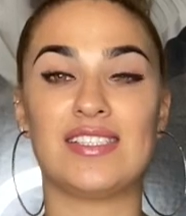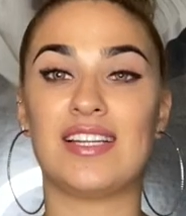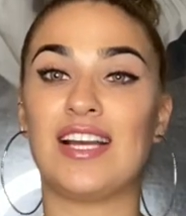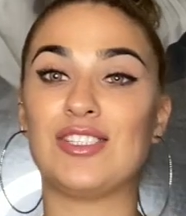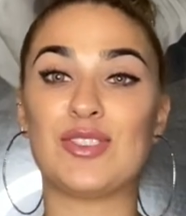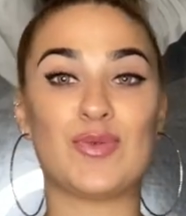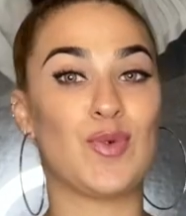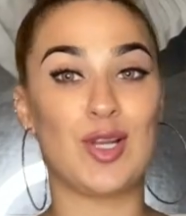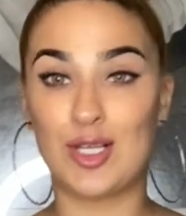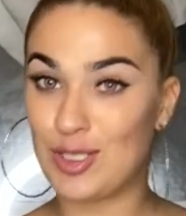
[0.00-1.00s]
and I just
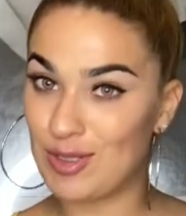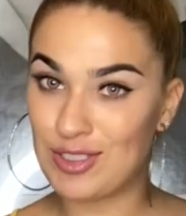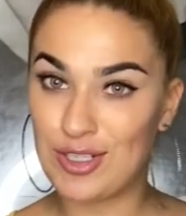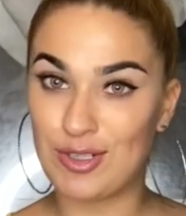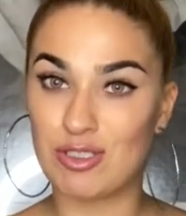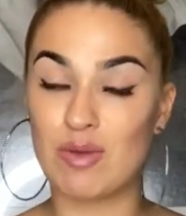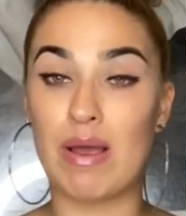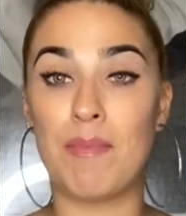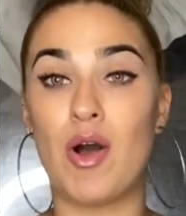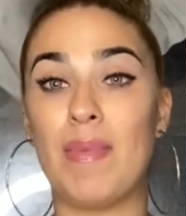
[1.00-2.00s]
want to do it too. So my
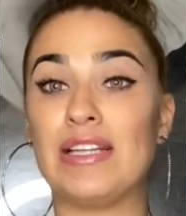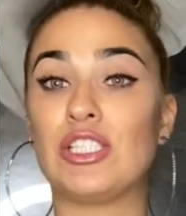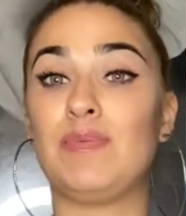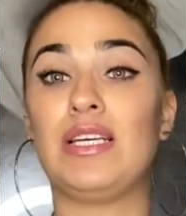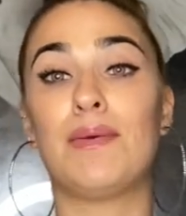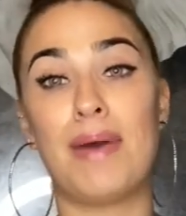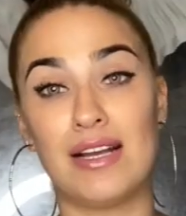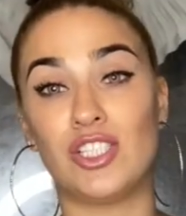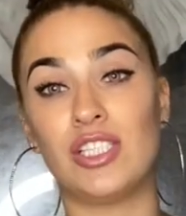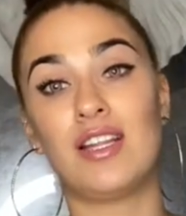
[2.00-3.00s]
mom entered me in the
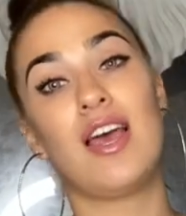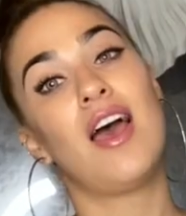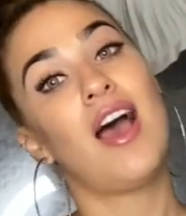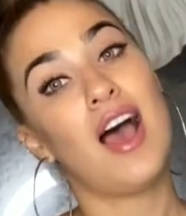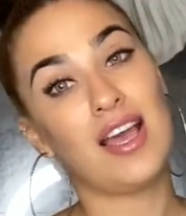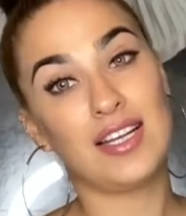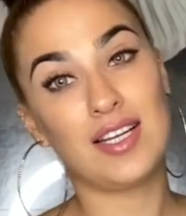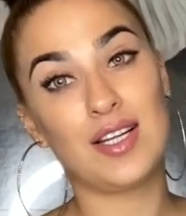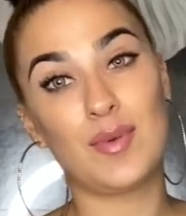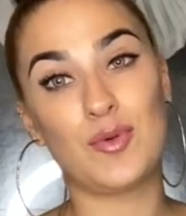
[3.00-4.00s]
pageant. I ended
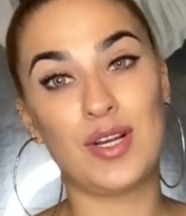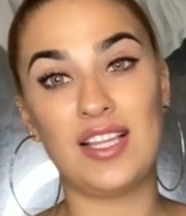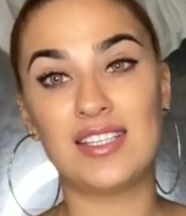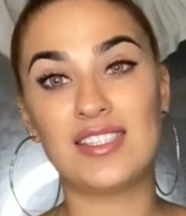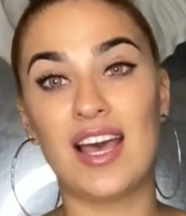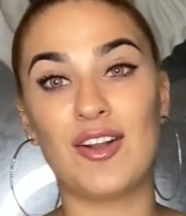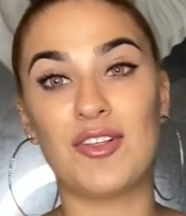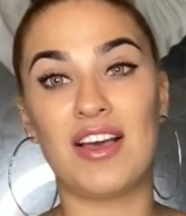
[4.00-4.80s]
up winning the title